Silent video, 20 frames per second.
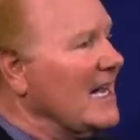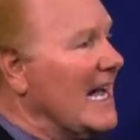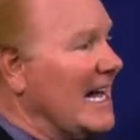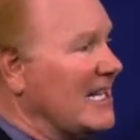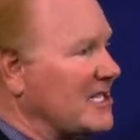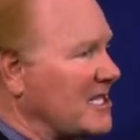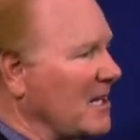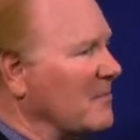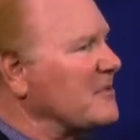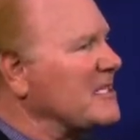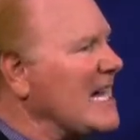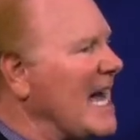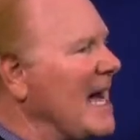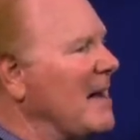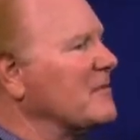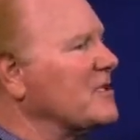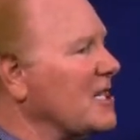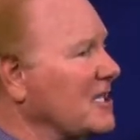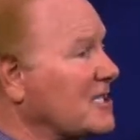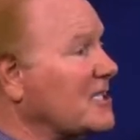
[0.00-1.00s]
and
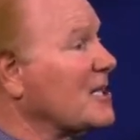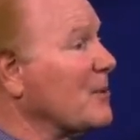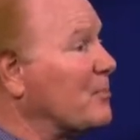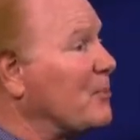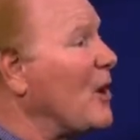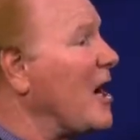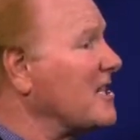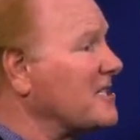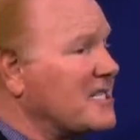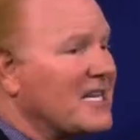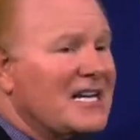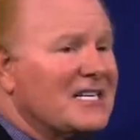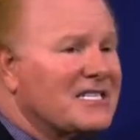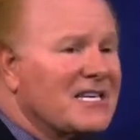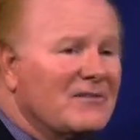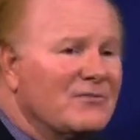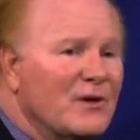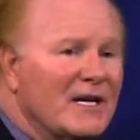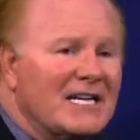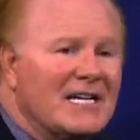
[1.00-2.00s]
sometimes it's the process
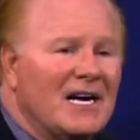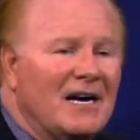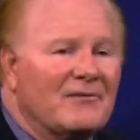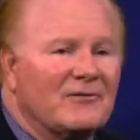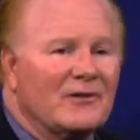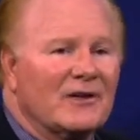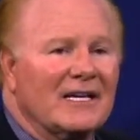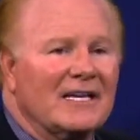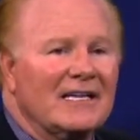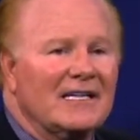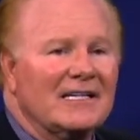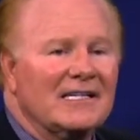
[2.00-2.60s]
of recovery.